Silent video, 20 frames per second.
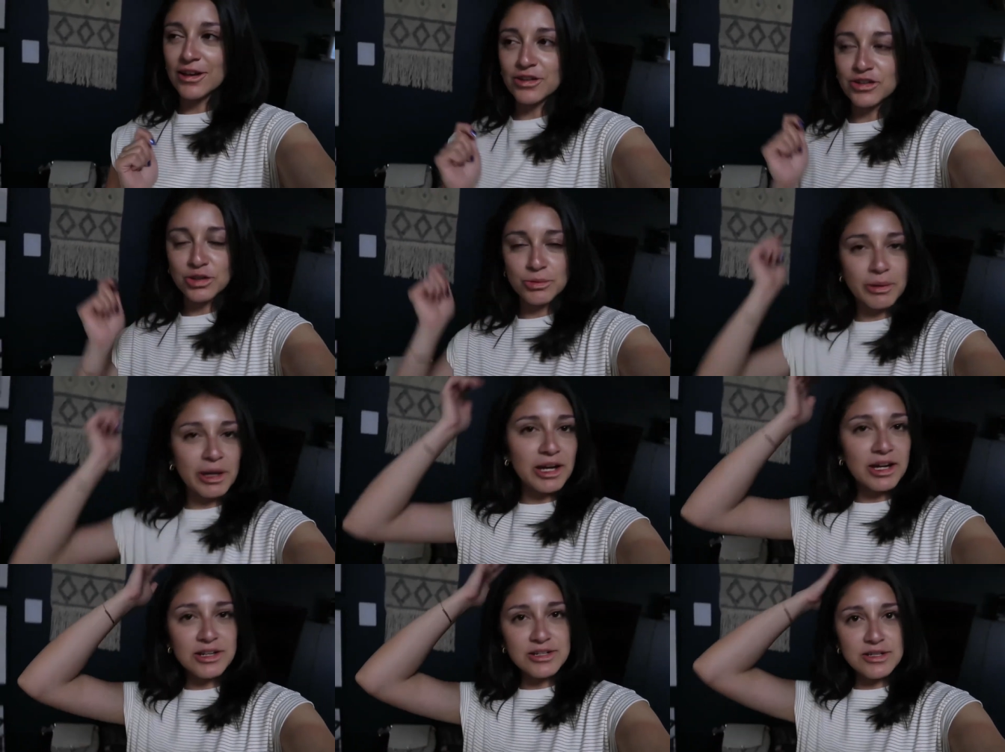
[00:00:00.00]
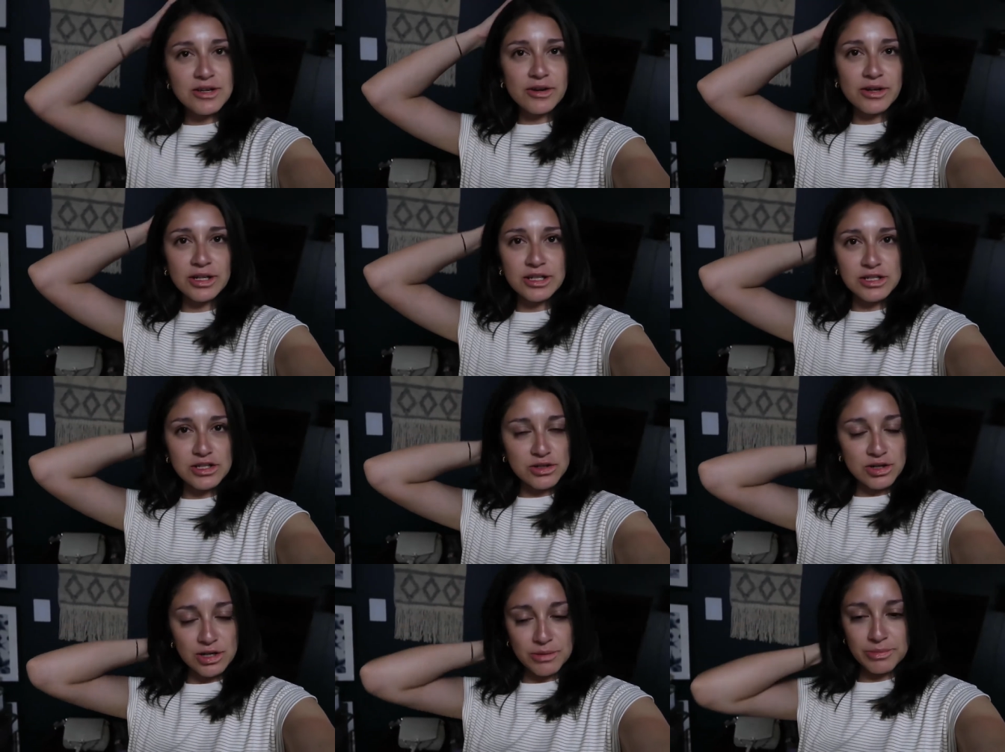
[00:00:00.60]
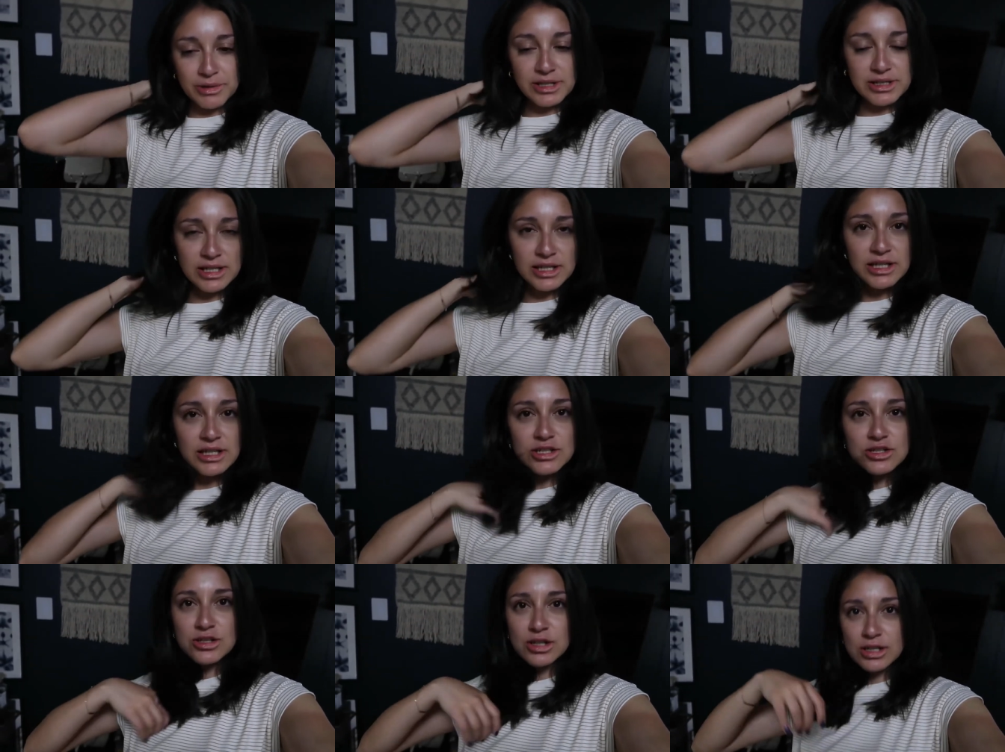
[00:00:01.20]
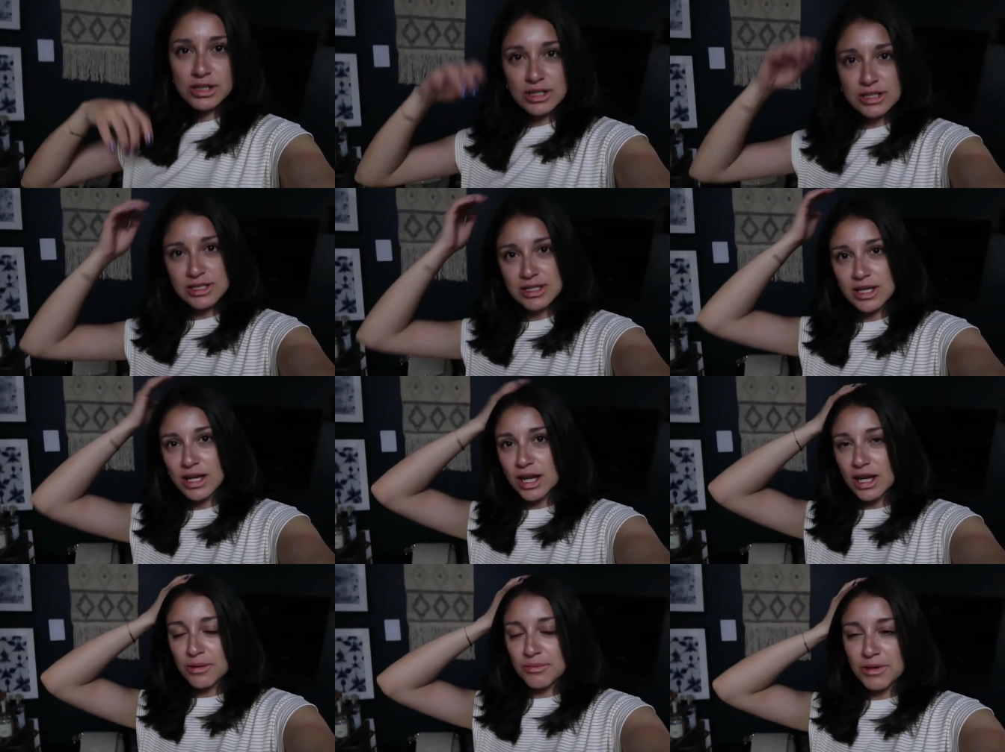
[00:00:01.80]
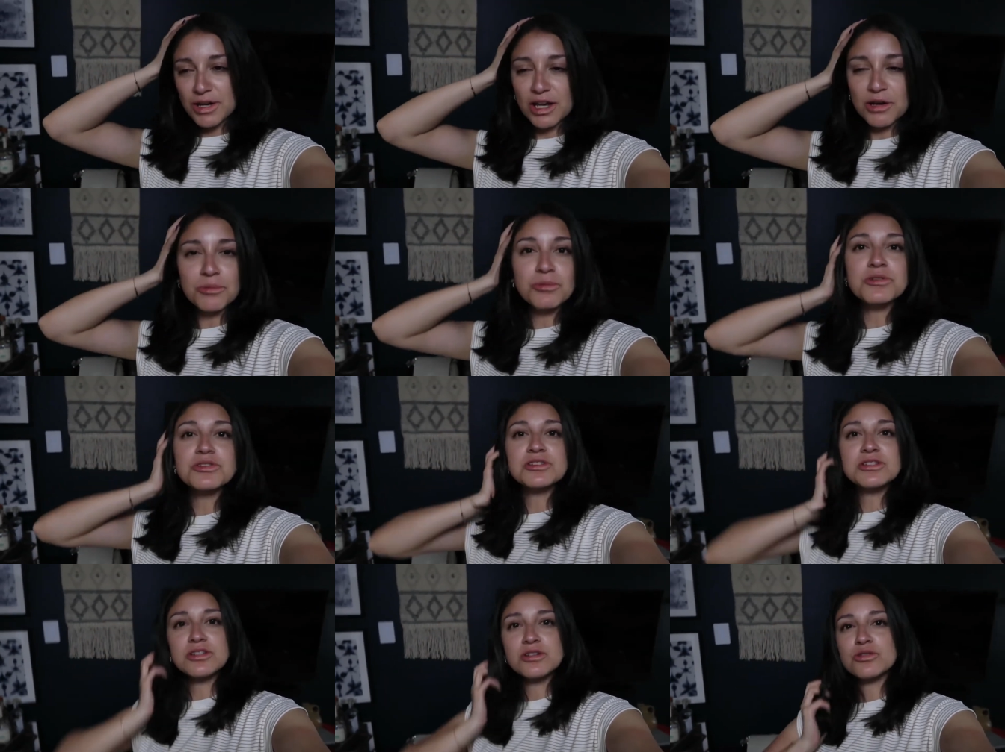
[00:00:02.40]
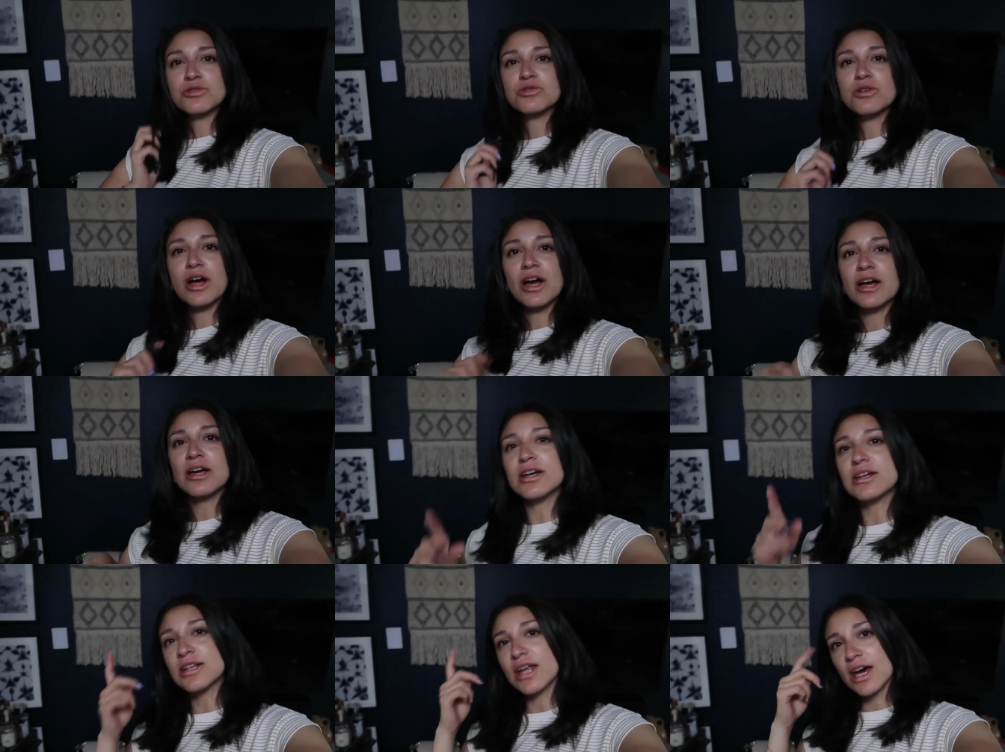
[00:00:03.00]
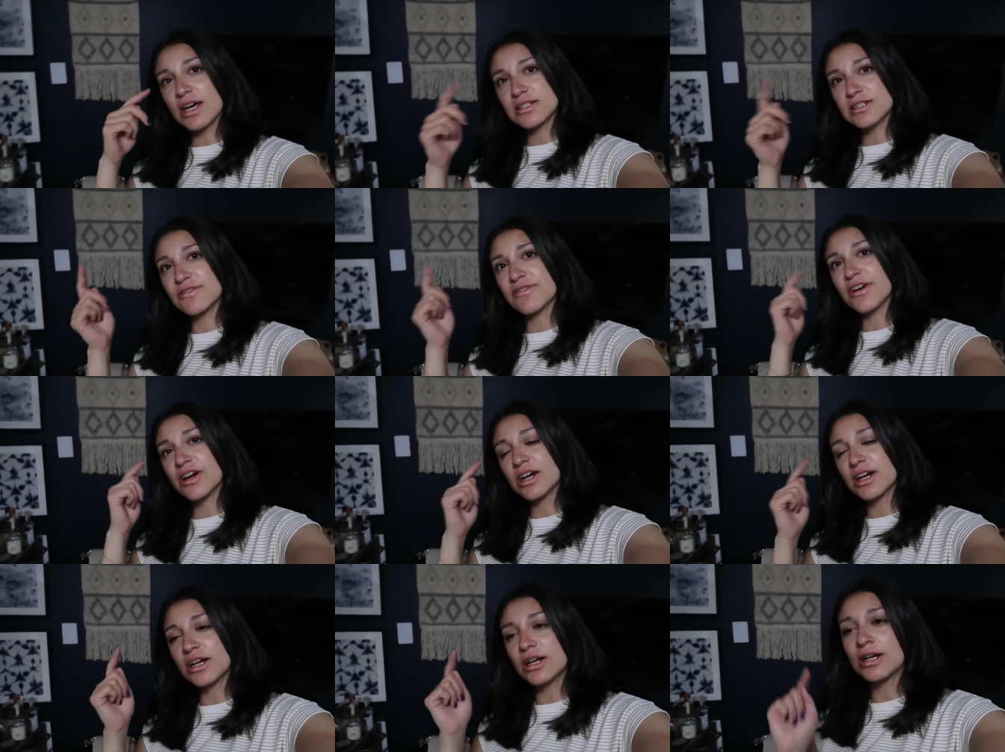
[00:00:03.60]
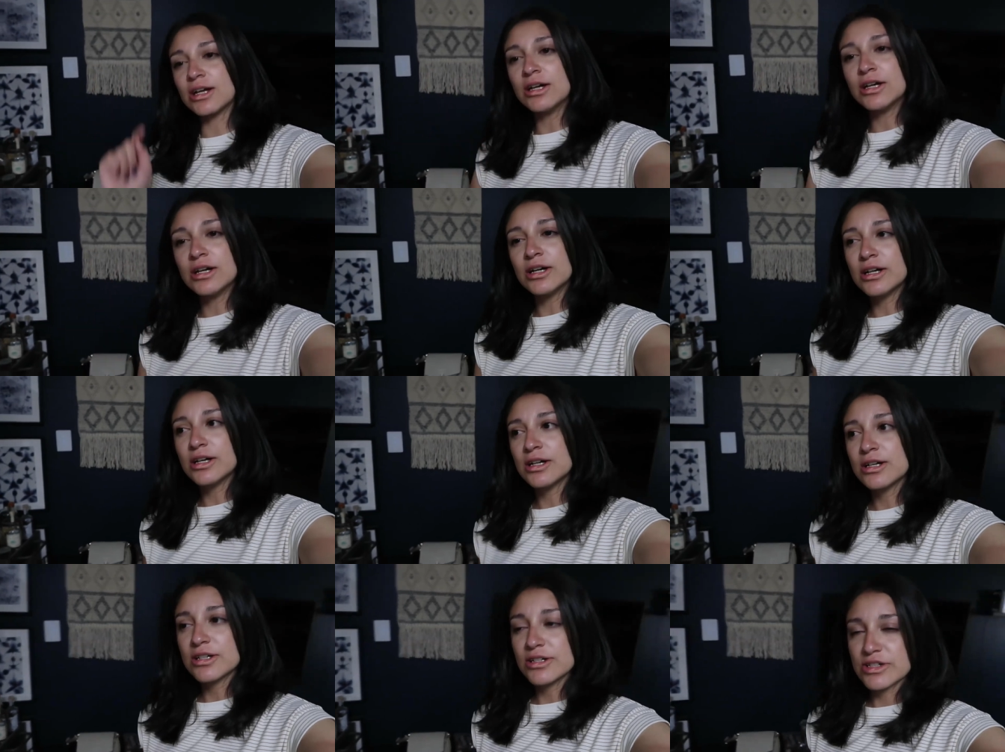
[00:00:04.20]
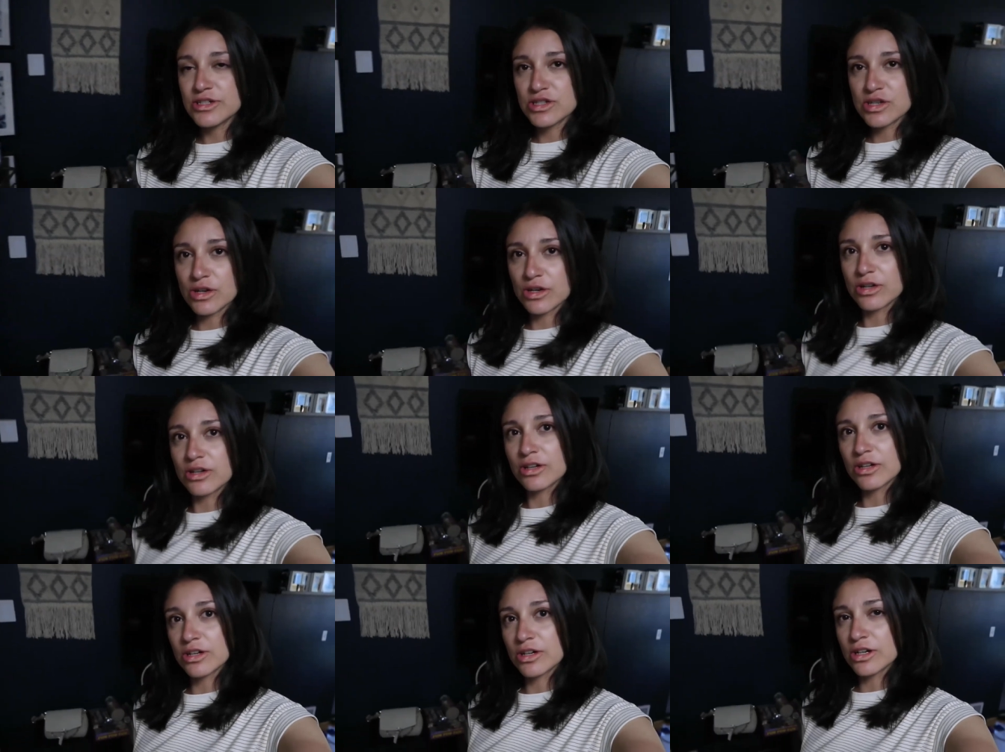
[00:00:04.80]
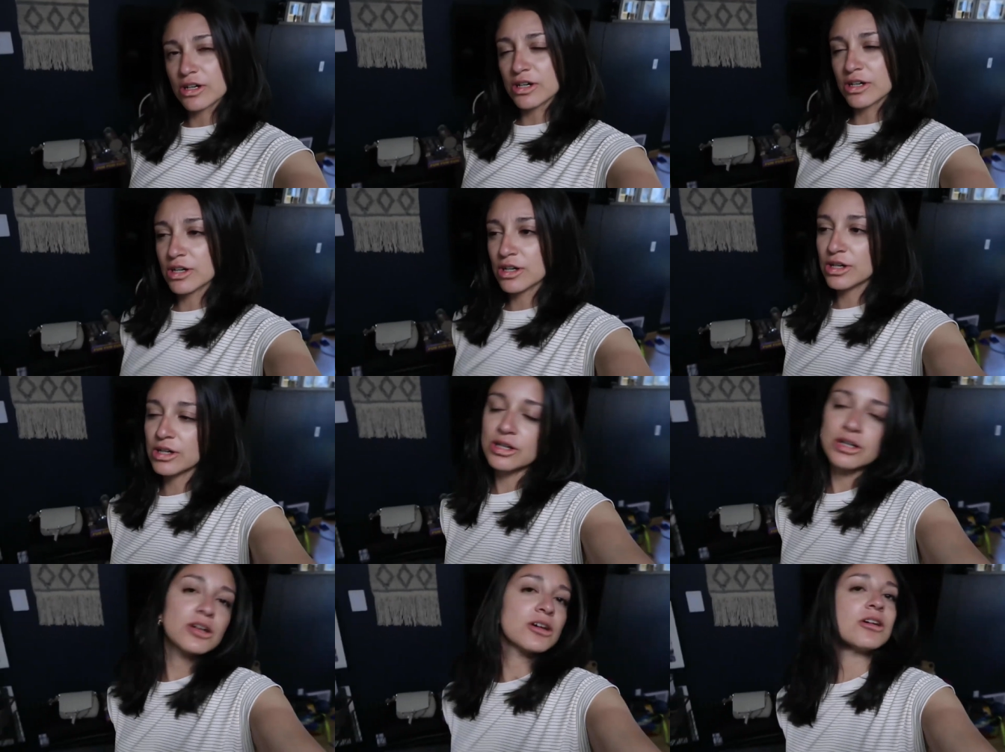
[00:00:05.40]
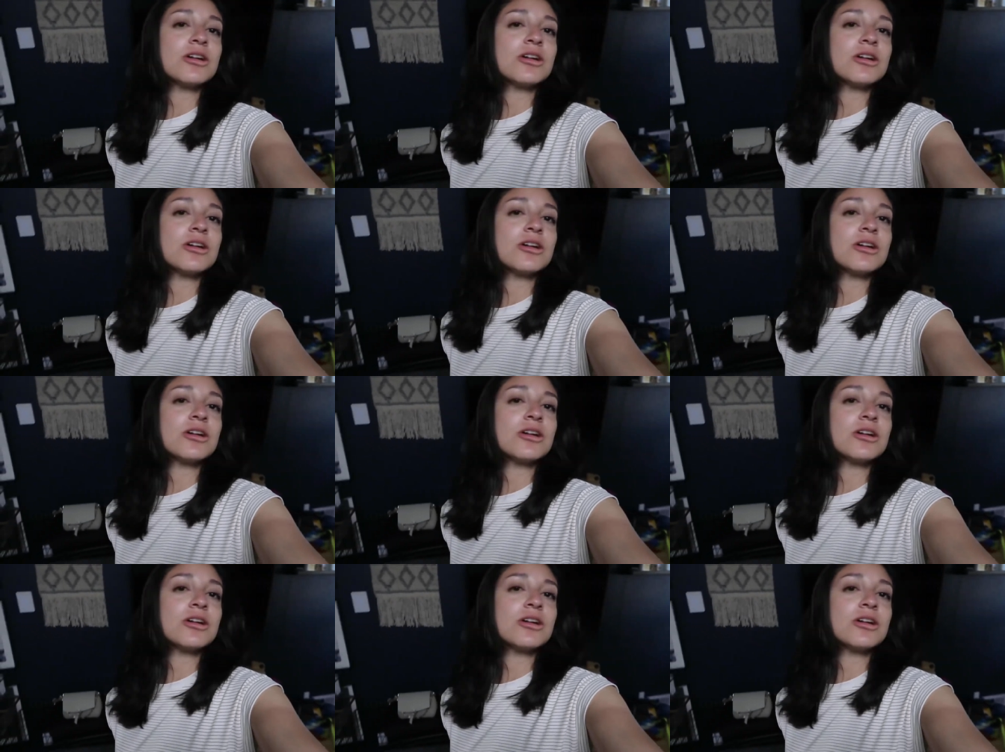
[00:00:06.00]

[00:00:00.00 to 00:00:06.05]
Although my hair is already straight because I did straighten it today, but I will still try. It has a very circular